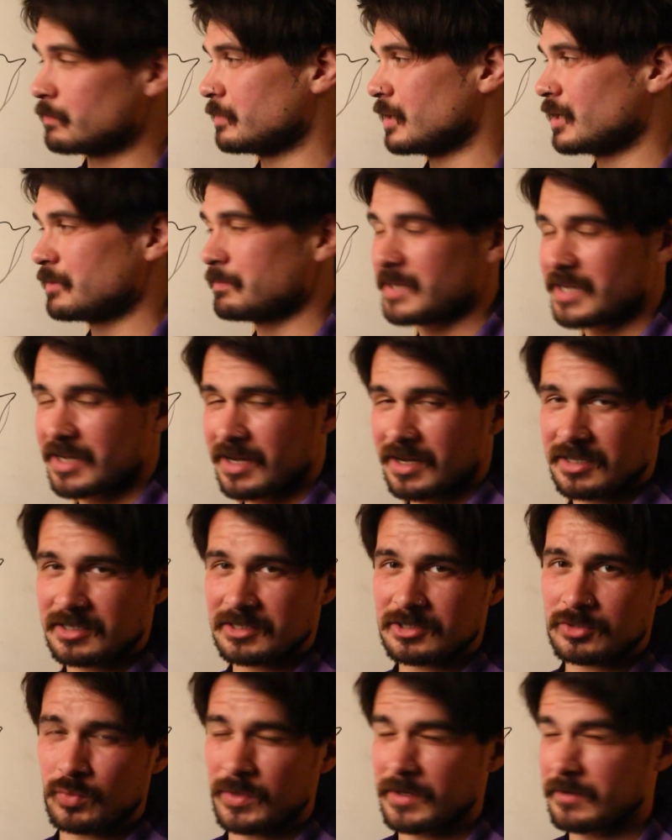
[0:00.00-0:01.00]
But
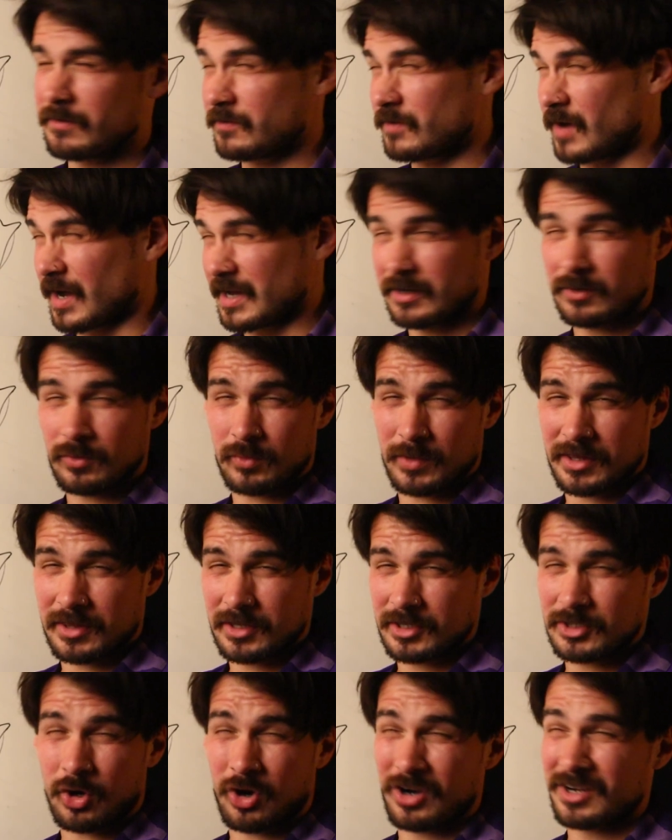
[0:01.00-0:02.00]
because we fight with
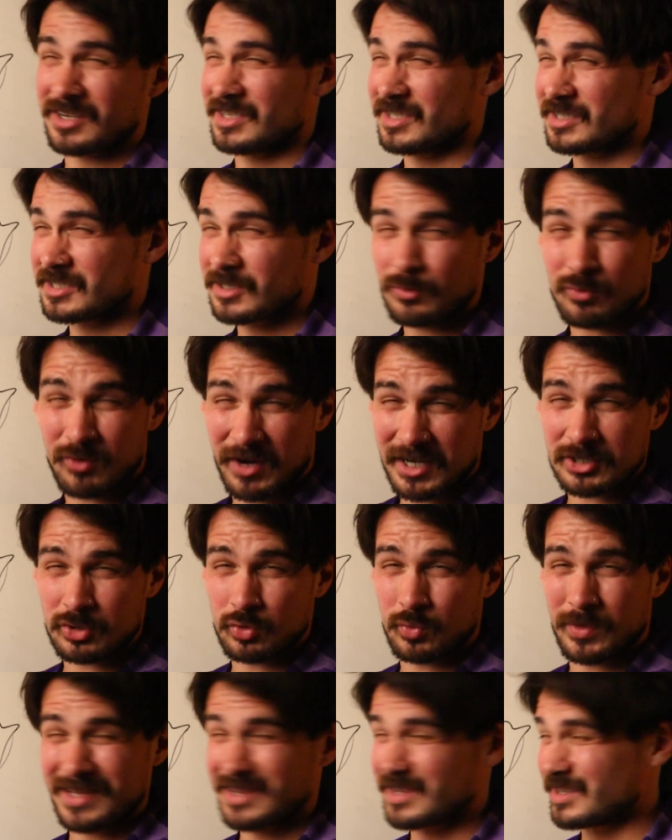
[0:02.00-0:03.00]
the darkness and
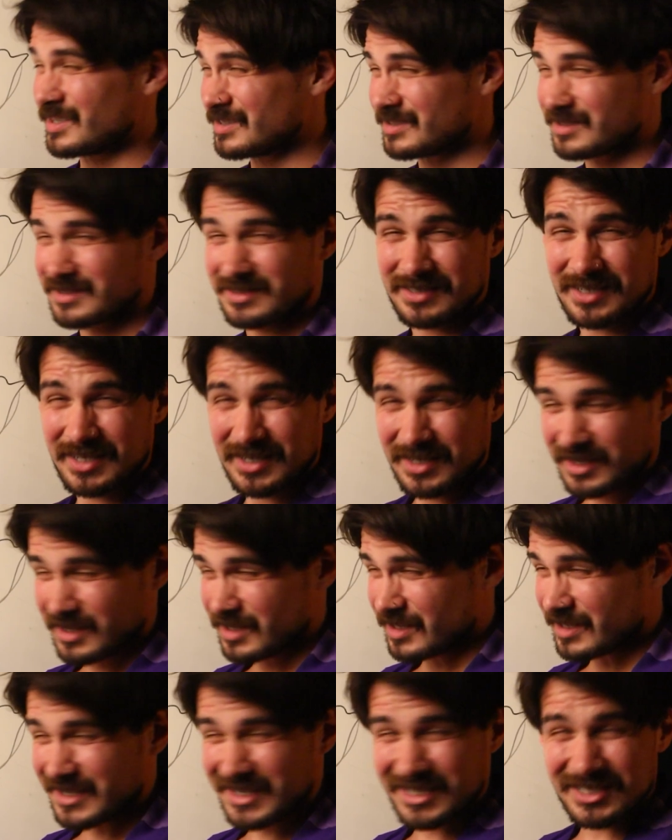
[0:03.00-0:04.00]
wrestle with it and
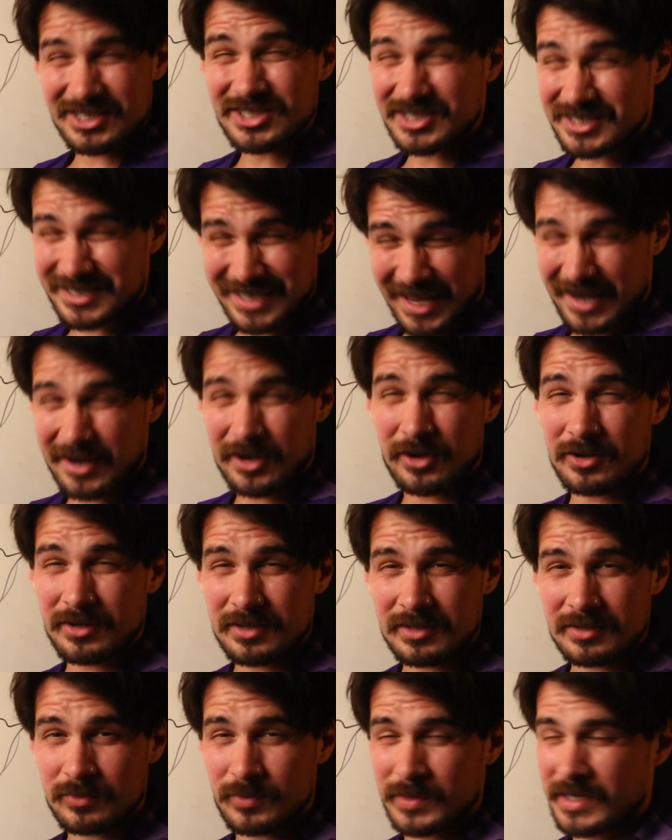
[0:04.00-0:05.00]
get
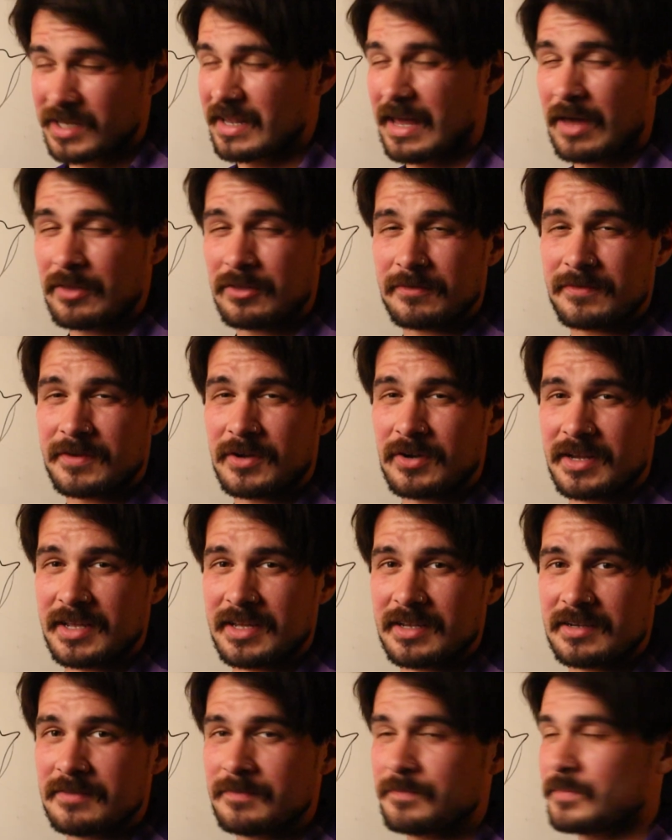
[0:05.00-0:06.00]
scared, we allow the fear
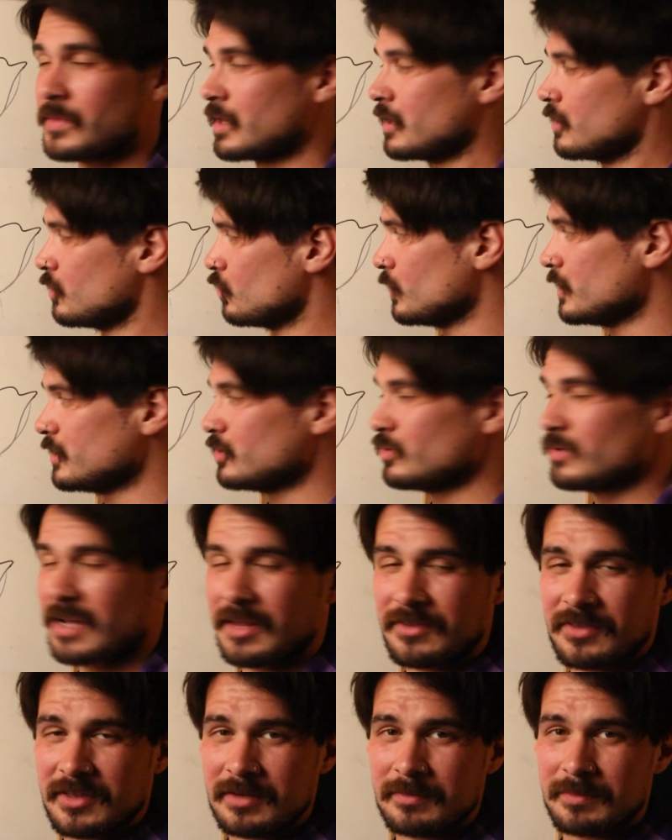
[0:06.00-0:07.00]
in, we do
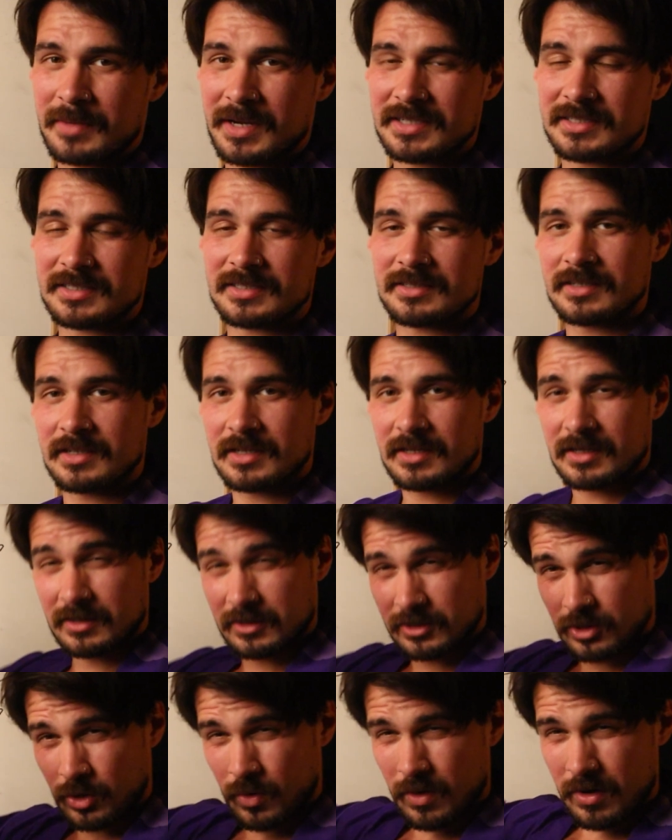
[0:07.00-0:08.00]
nothing but
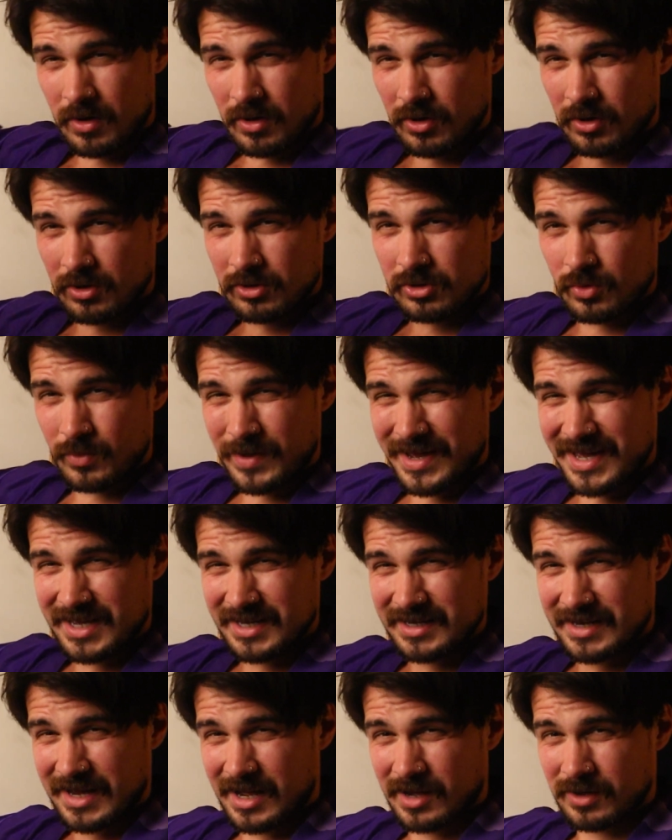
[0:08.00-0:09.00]
go all the
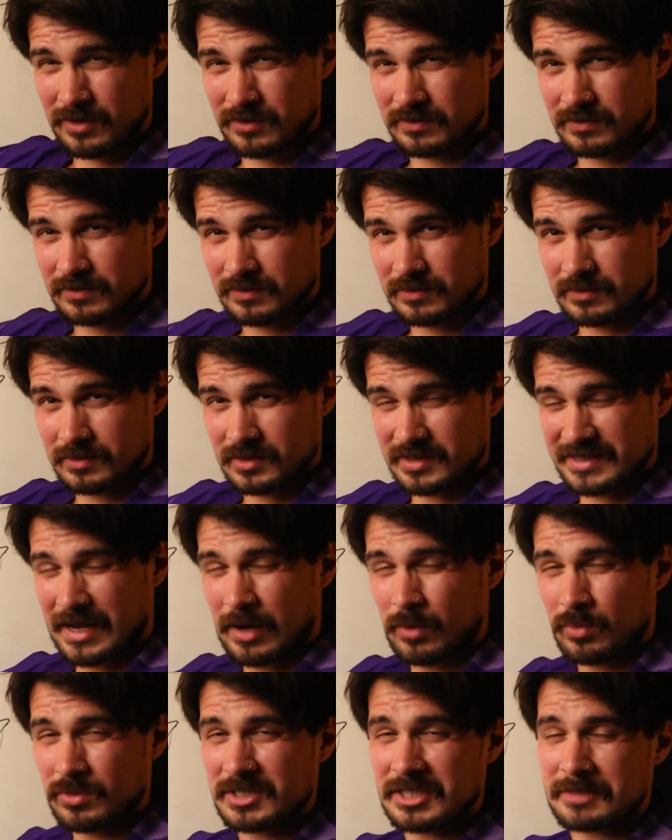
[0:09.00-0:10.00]
way down,
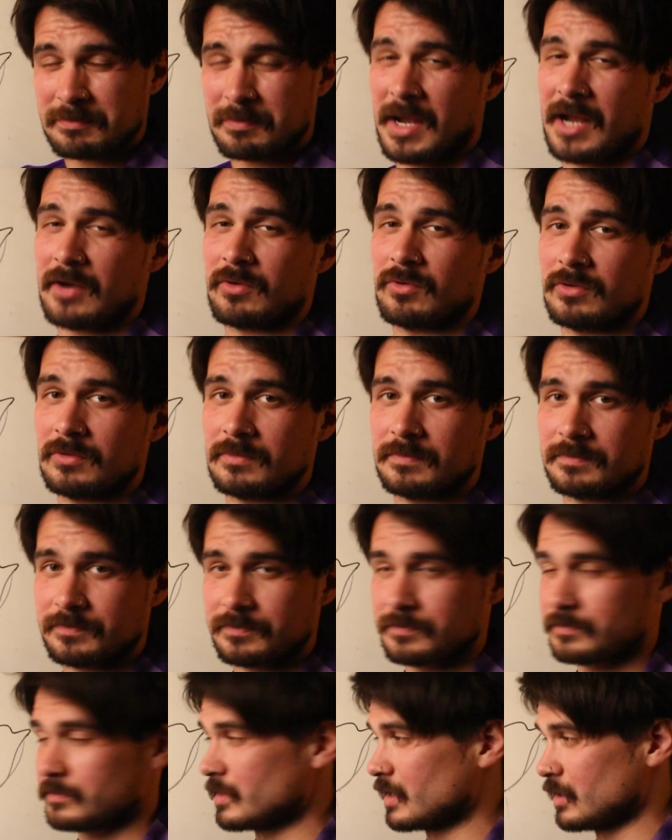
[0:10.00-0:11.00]
downward spiral.
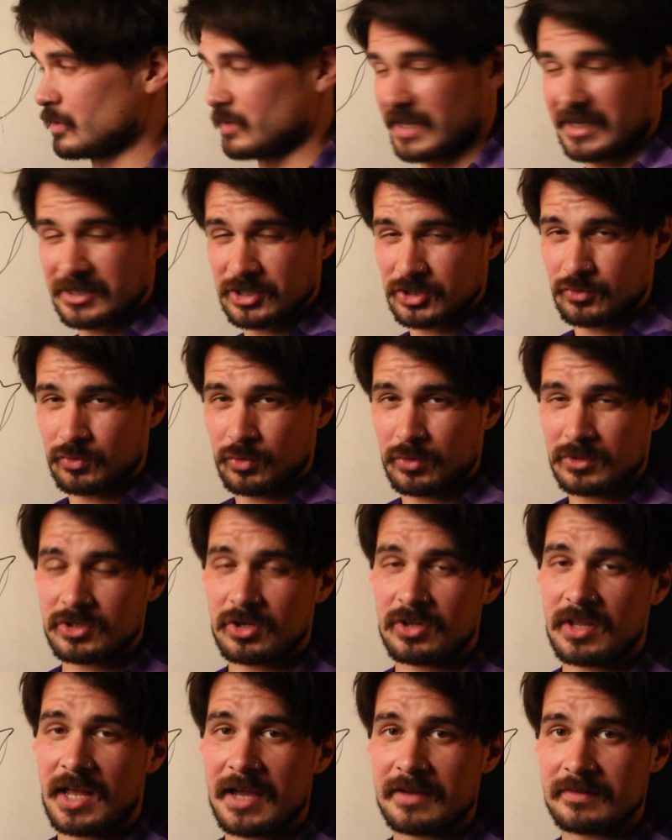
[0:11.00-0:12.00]
That just ruins
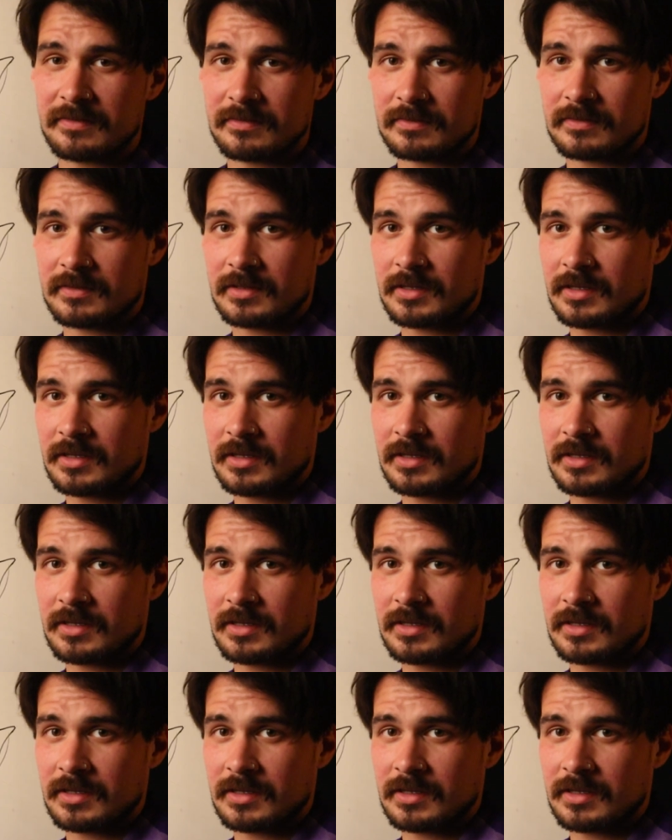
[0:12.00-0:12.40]
our life.